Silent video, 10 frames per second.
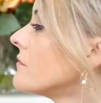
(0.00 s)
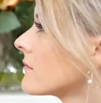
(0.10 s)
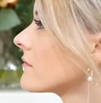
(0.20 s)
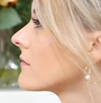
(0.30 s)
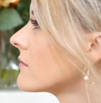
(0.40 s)

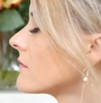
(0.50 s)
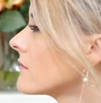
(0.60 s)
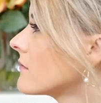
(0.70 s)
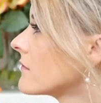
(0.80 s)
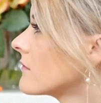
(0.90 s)

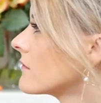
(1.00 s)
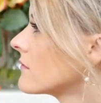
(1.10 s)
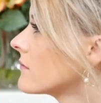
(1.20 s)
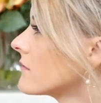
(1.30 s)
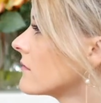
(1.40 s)

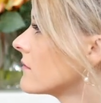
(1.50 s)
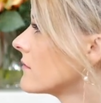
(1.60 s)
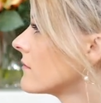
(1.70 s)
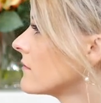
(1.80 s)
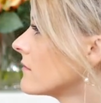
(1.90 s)

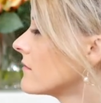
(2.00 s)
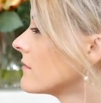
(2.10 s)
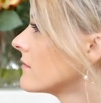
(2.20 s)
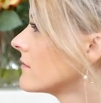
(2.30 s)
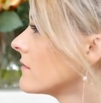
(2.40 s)

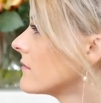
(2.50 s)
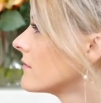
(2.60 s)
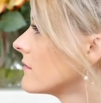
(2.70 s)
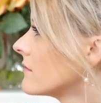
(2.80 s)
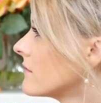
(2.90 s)

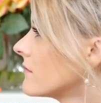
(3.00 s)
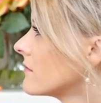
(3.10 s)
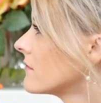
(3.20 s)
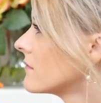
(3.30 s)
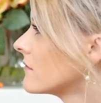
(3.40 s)
(silent)